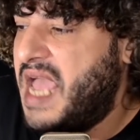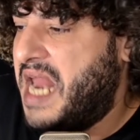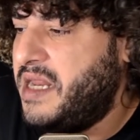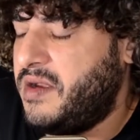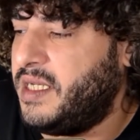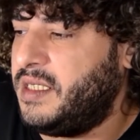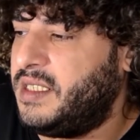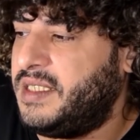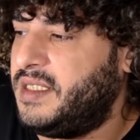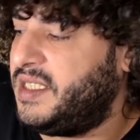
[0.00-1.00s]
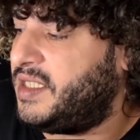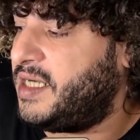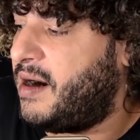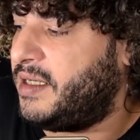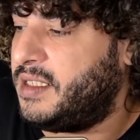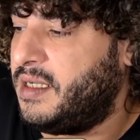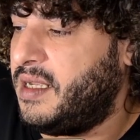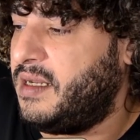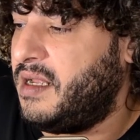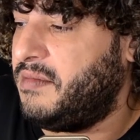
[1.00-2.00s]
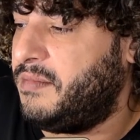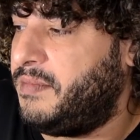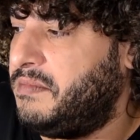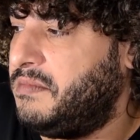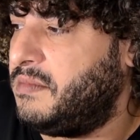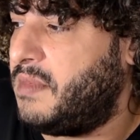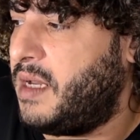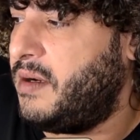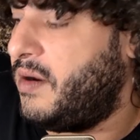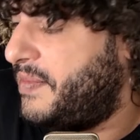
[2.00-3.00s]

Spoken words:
and you can just discharge and I don't know.